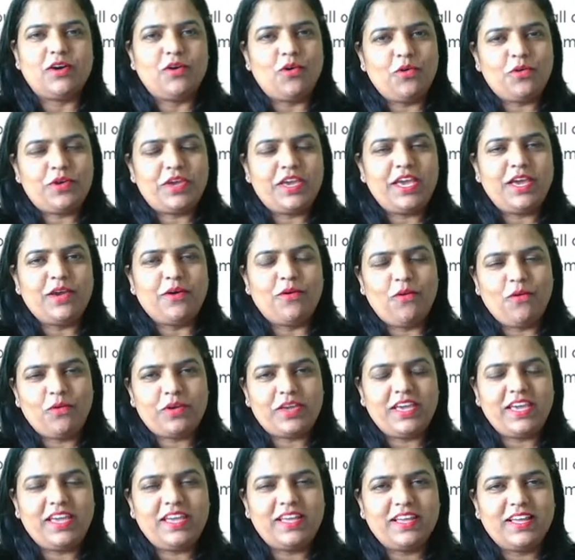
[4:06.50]

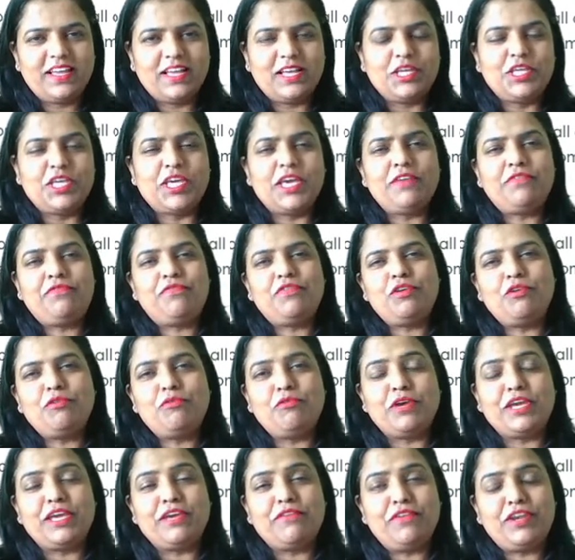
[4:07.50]
Okay. If
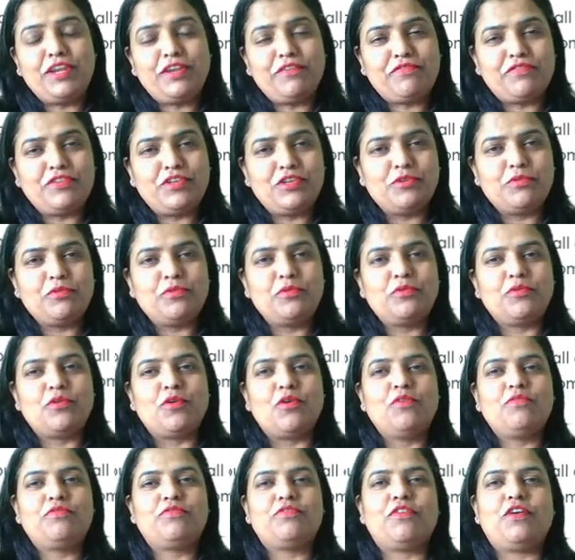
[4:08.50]
you, even if you
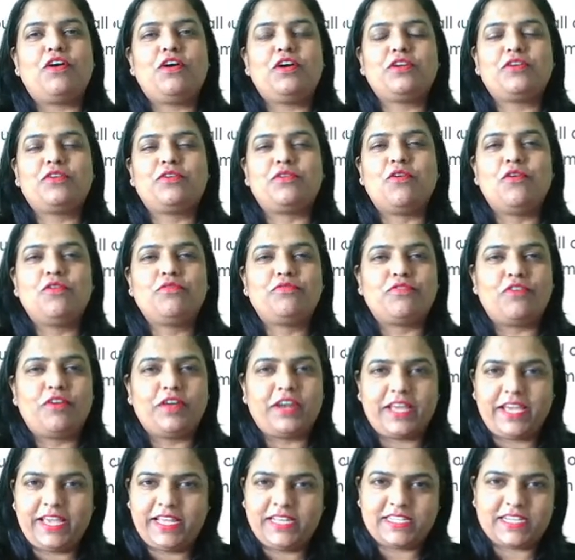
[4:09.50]
go for
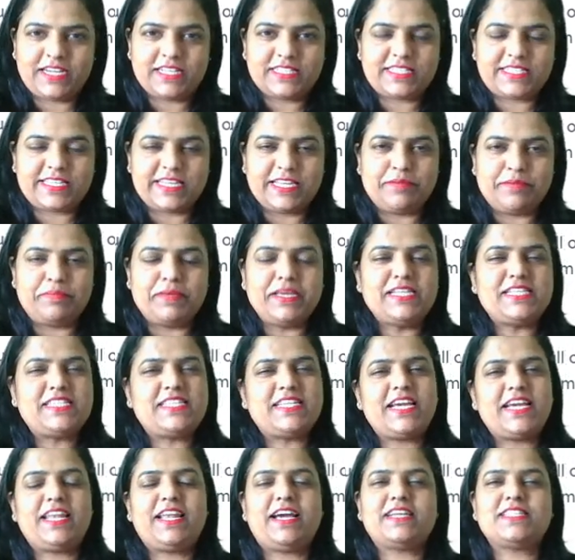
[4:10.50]
8 hours sleeping,
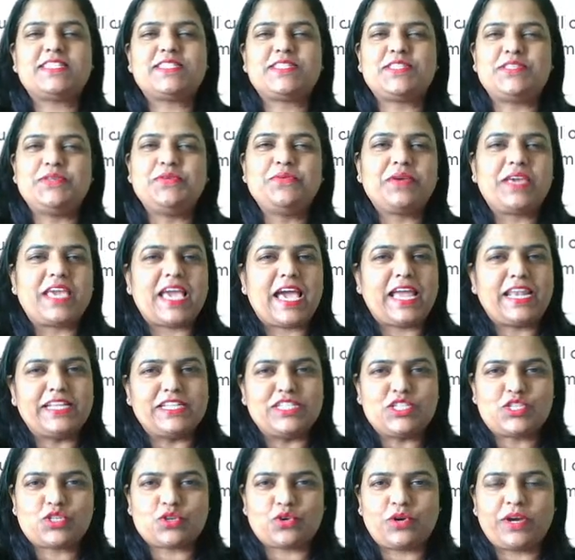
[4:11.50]
10 hours you can
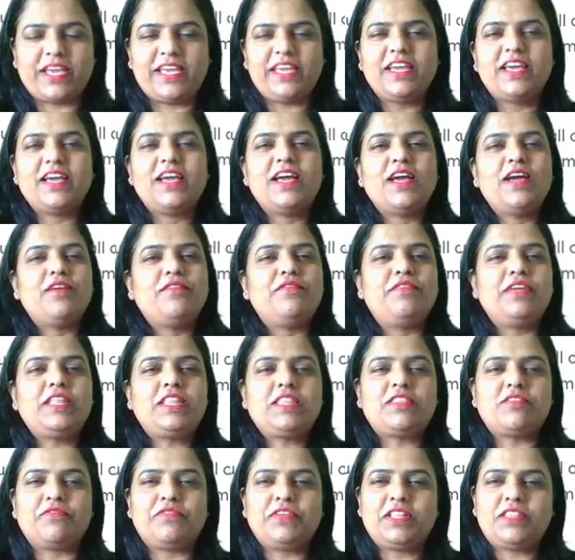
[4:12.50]
enjoy
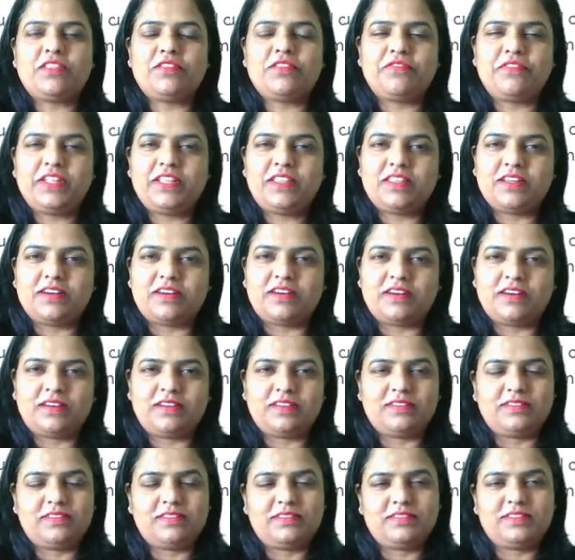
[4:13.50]
with
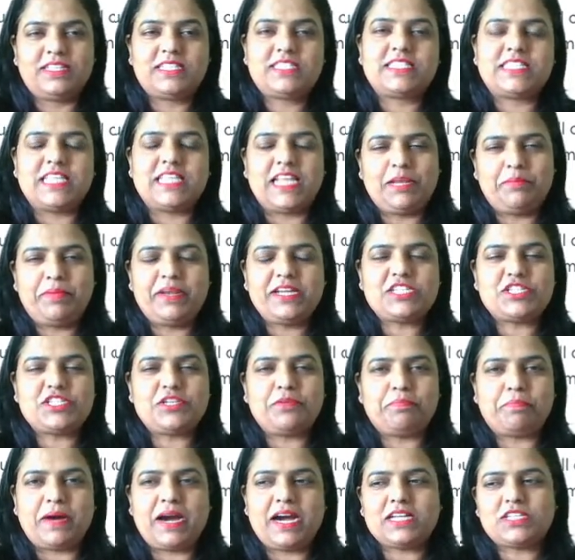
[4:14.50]
the
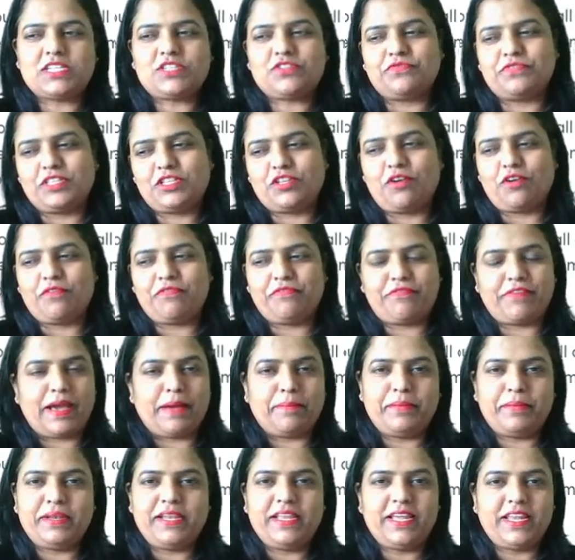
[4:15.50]
celebration part with your
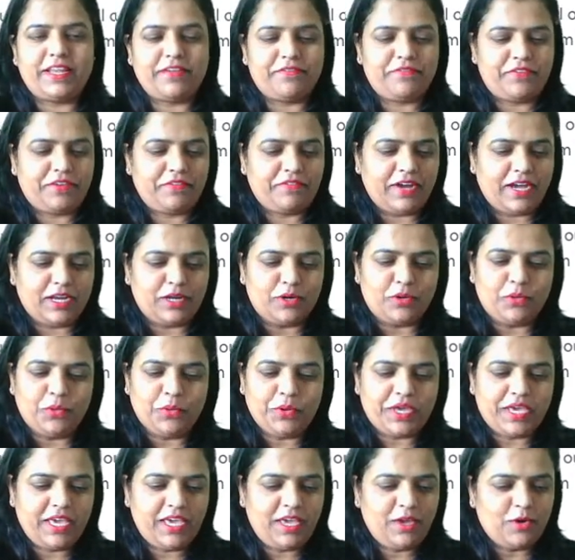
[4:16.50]
family and everyone.
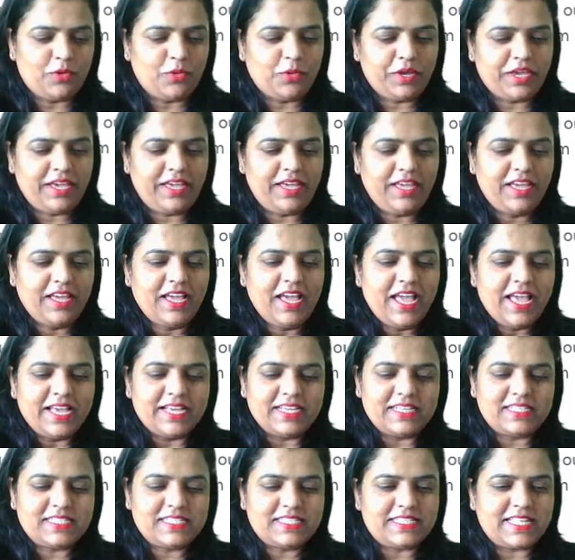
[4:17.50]
Okay,
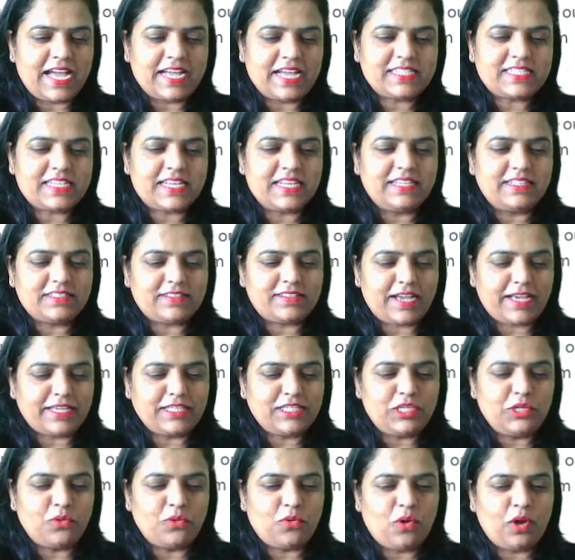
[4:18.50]
is that clear?
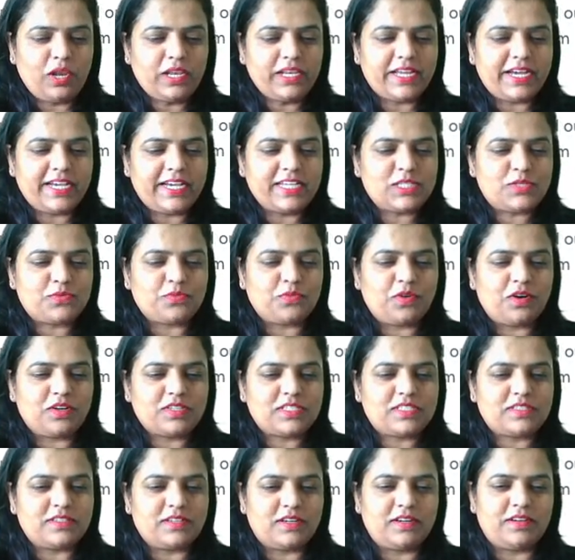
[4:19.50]
Thank you all guys for
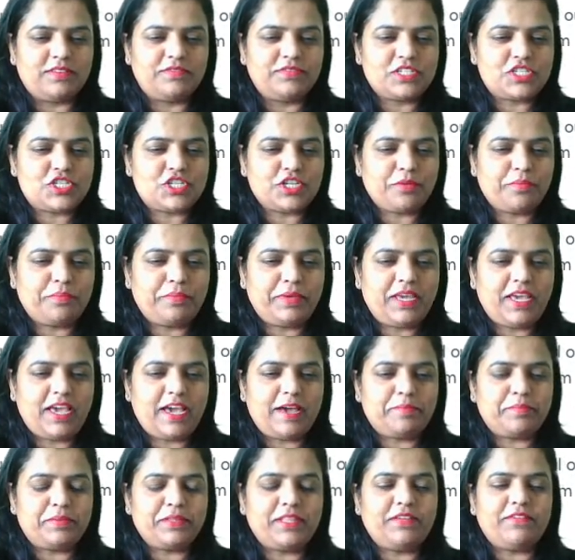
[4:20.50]
wishing me
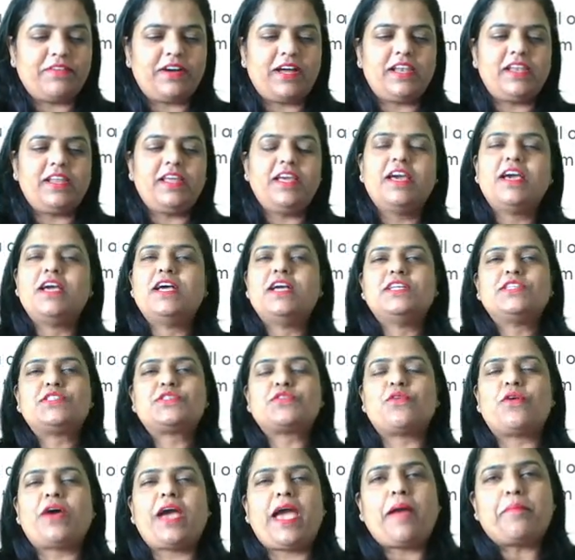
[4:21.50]
happy Diwali.
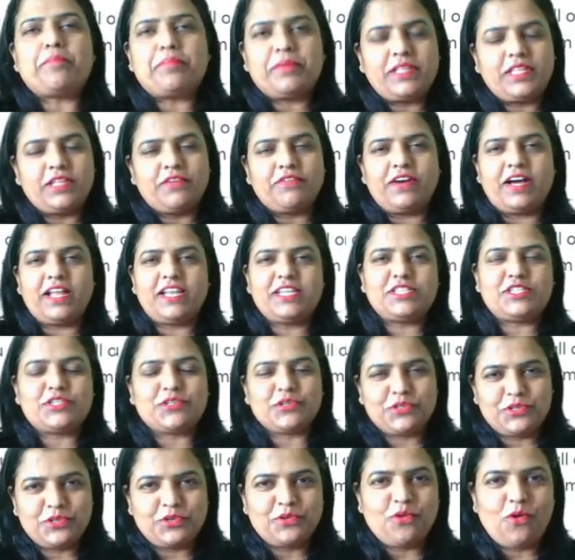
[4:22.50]
So happy Diwali to
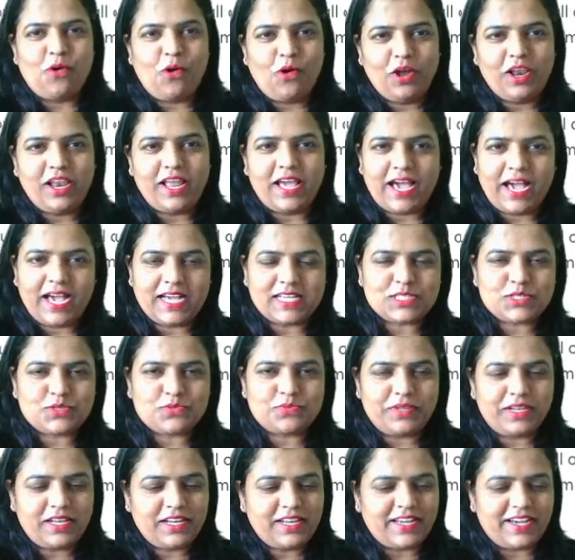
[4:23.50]
you all as
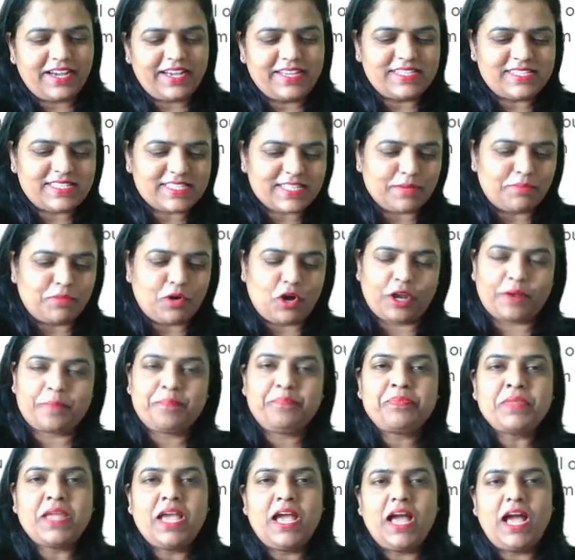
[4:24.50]
well, guys. Come on,
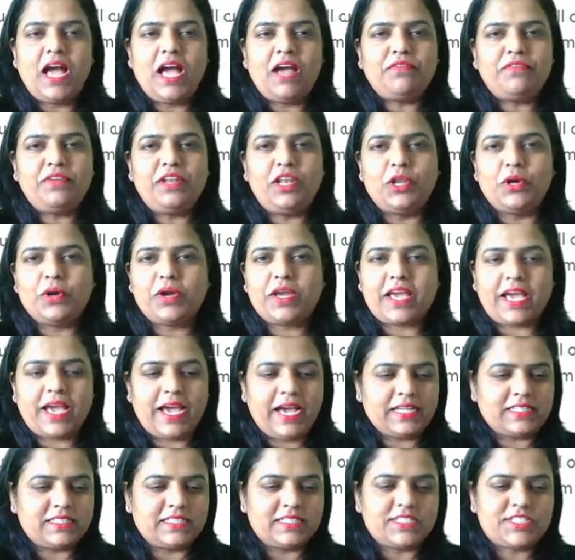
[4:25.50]
have a look
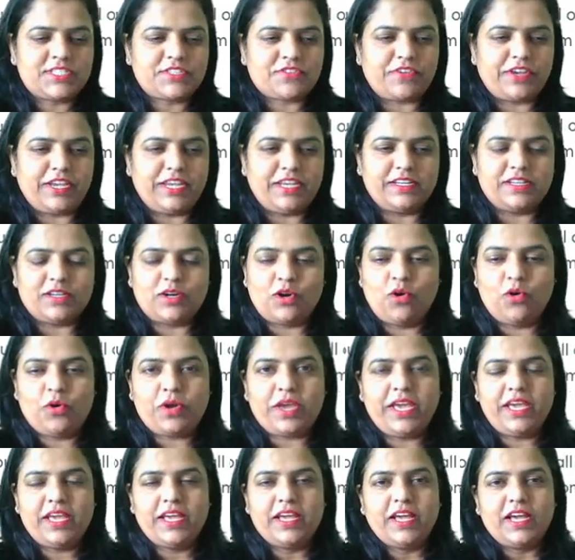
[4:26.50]
at the screen.
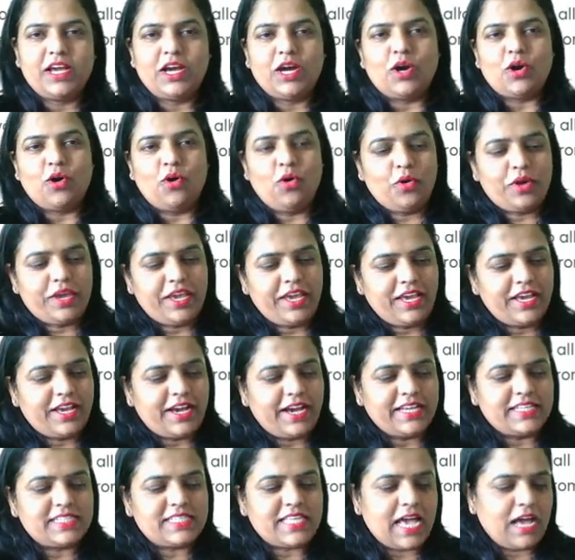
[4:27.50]
Okay,
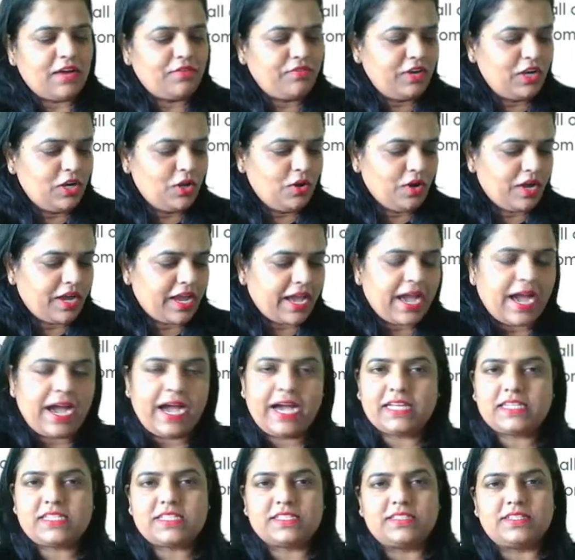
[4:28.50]
guys, have a look
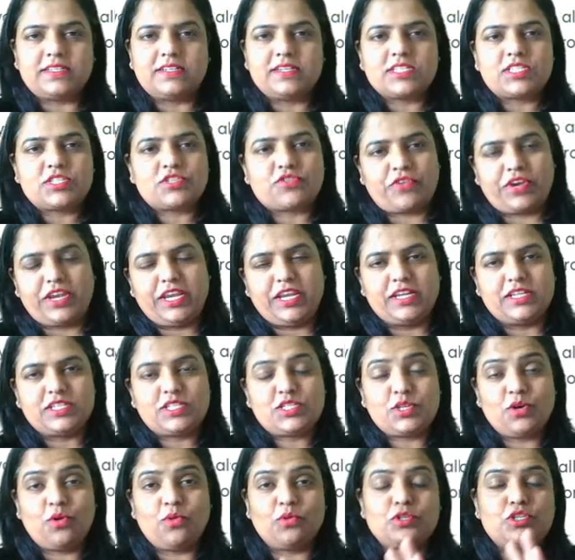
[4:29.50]
at the screen.
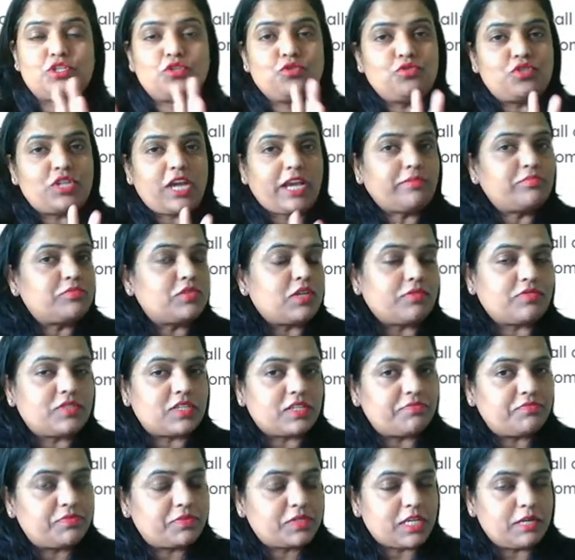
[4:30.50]
So, two types of
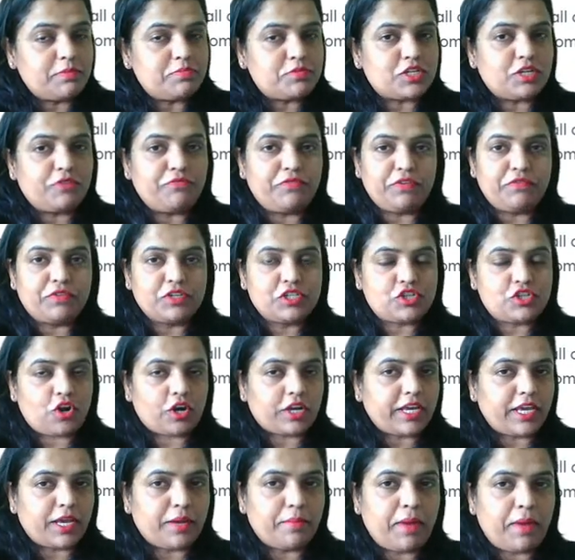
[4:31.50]
subscription we were
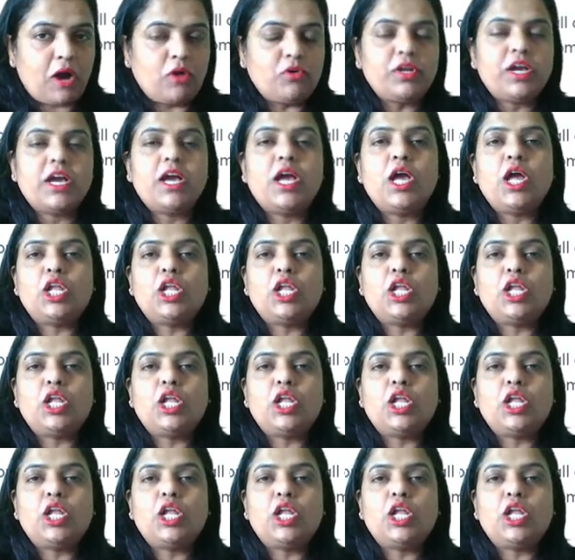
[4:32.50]
talking about.